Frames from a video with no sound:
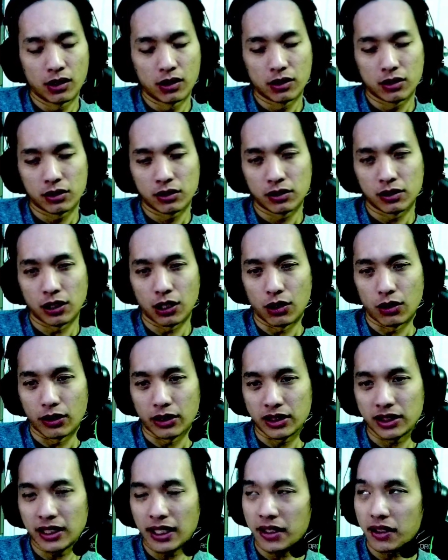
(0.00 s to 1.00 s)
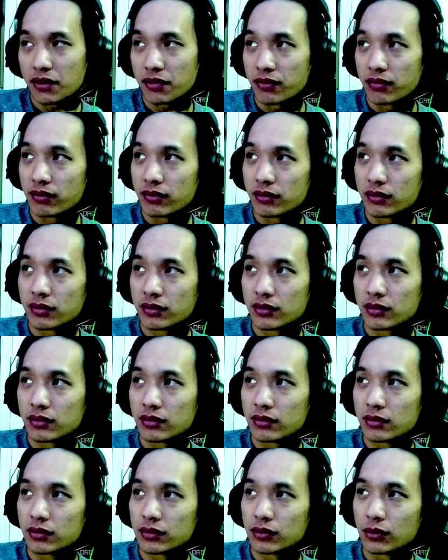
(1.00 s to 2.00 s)
So instead of
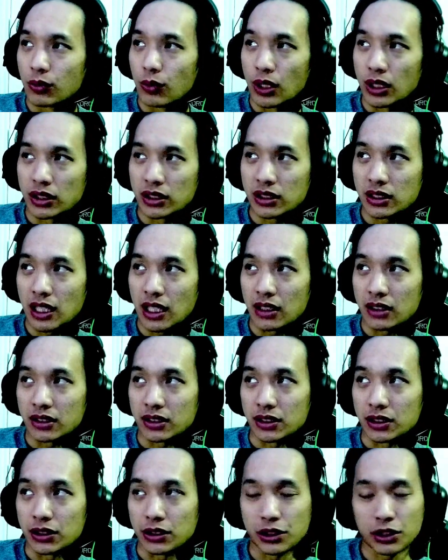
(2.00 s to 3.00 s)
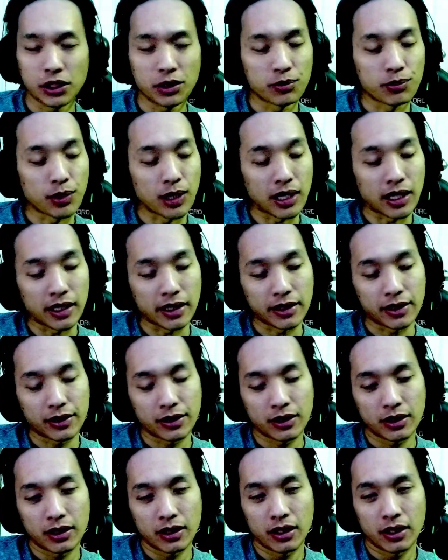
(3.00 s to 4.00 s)
what stocks you should buy,
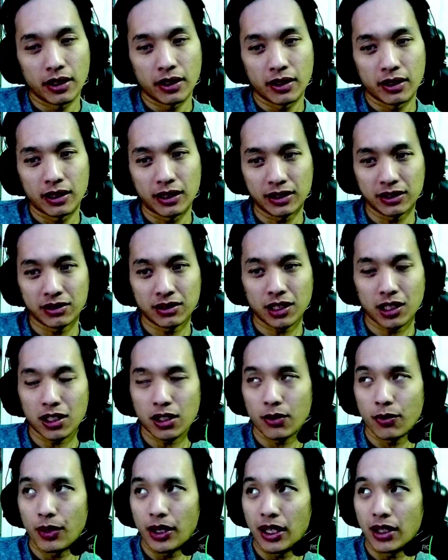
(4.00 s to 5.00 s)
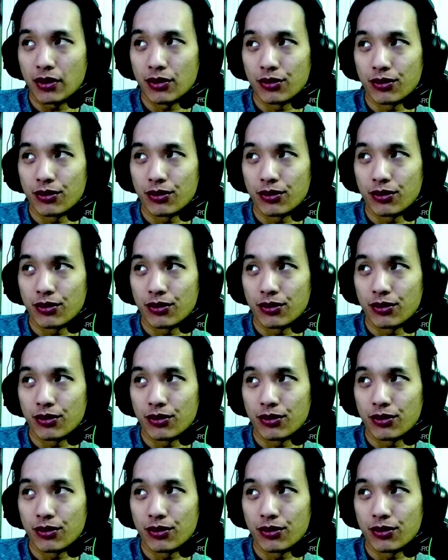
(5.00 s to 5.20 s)
let's talk about